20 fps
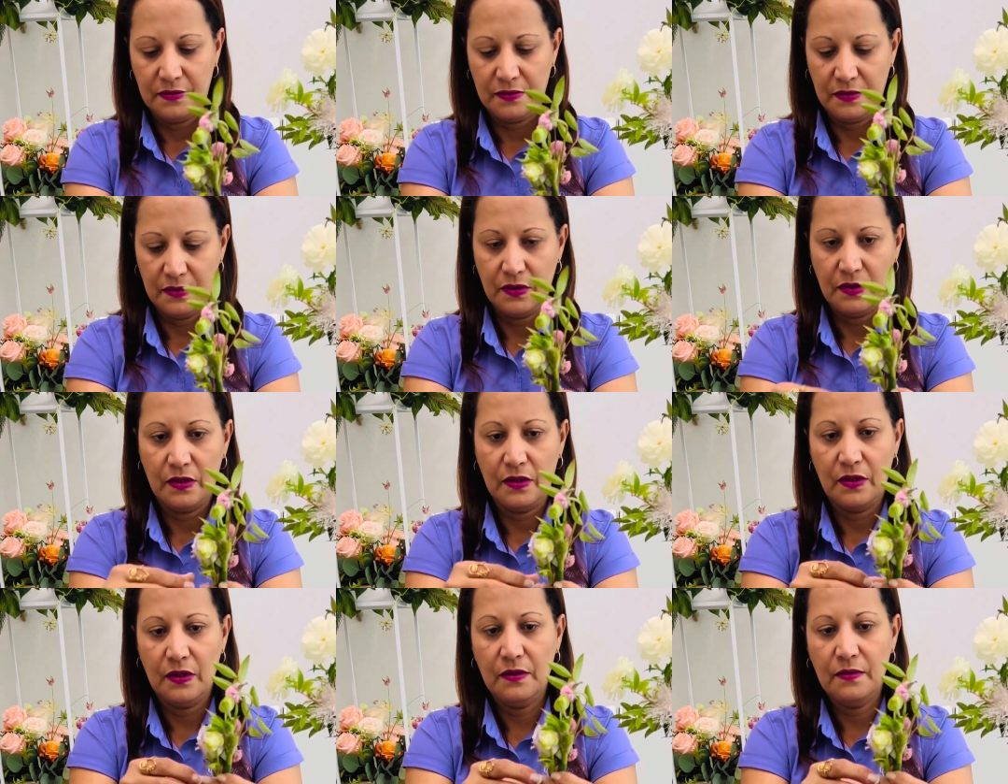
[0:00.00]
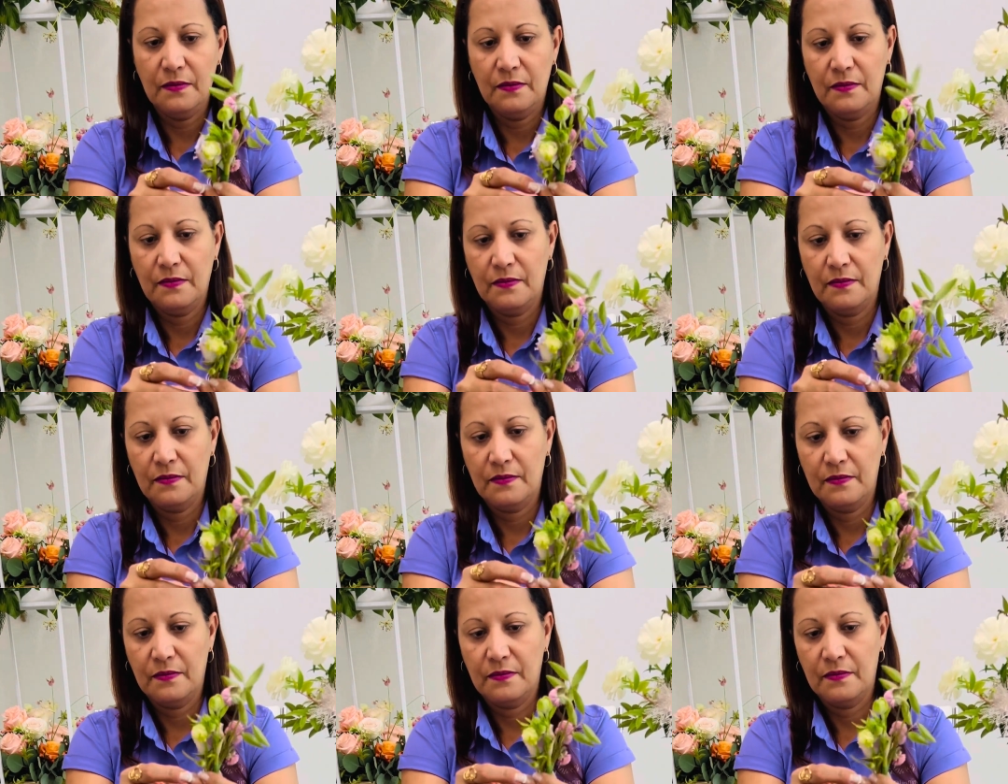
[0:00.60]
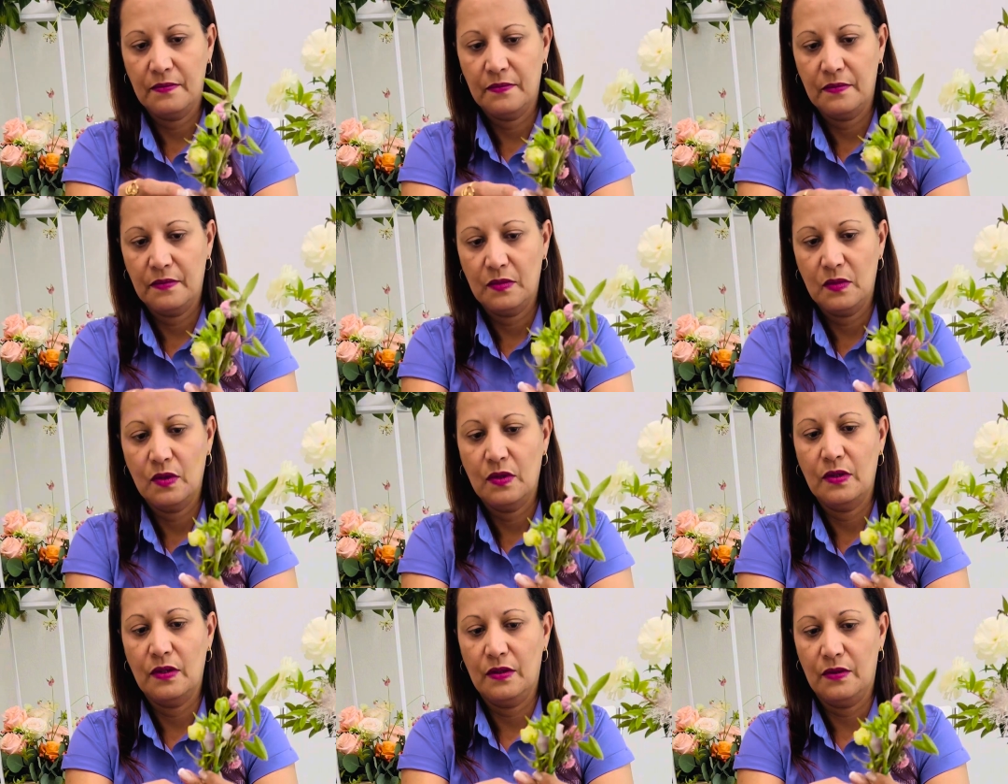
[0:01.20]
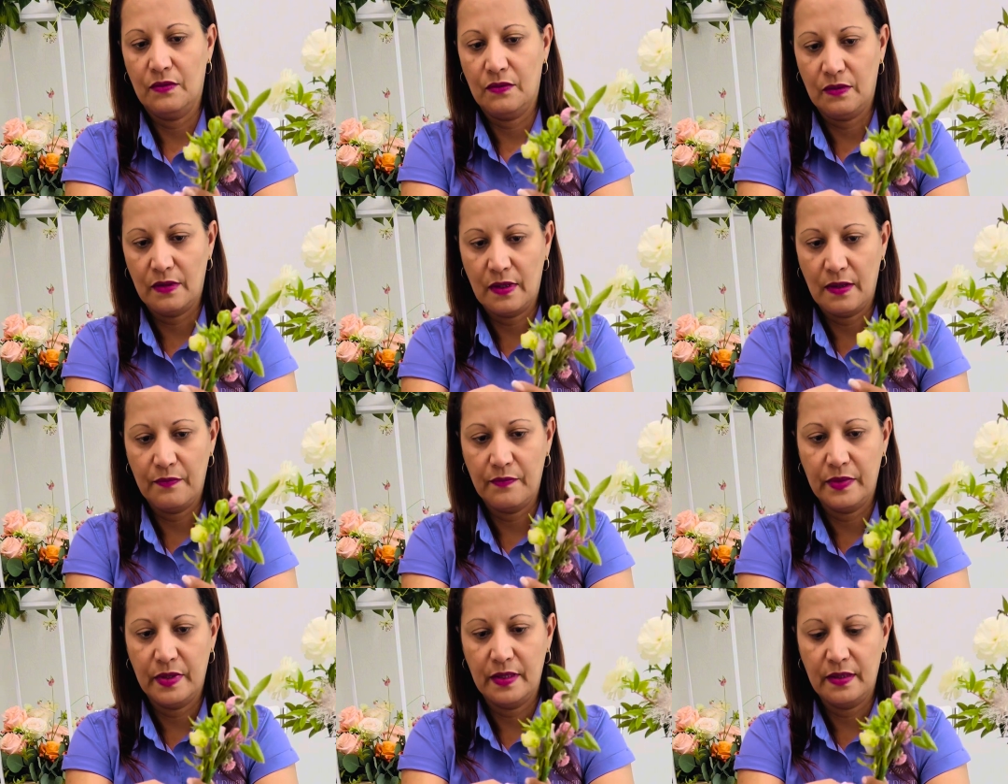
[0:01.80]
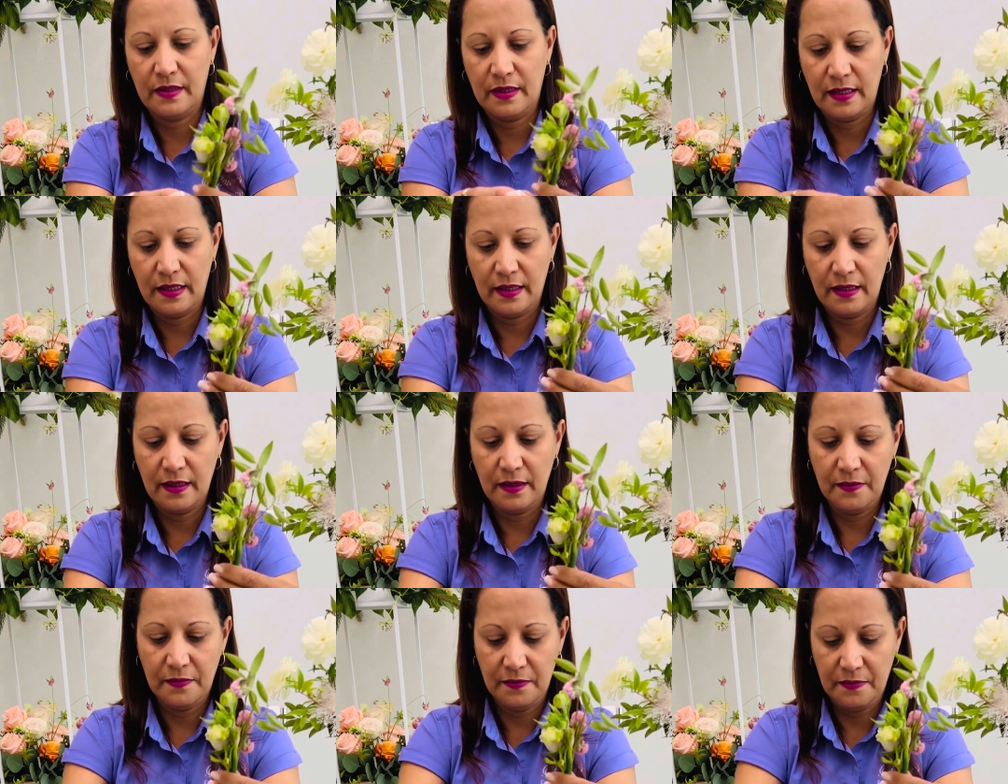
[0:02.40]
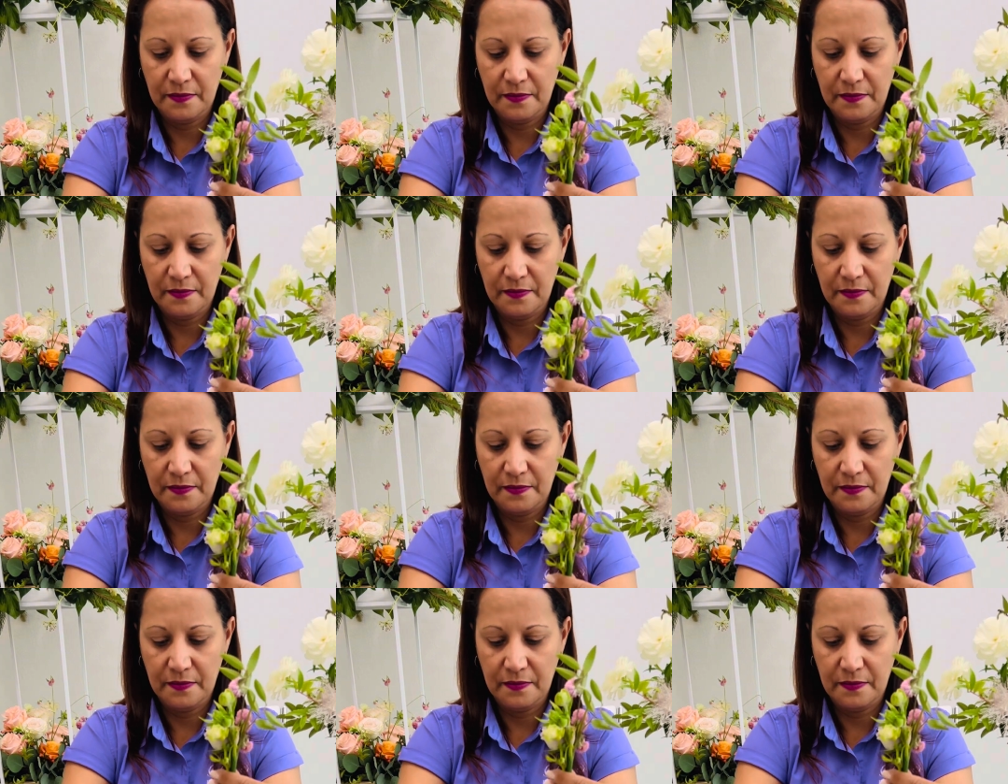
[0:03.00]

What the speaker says: Okay, and wrap it again.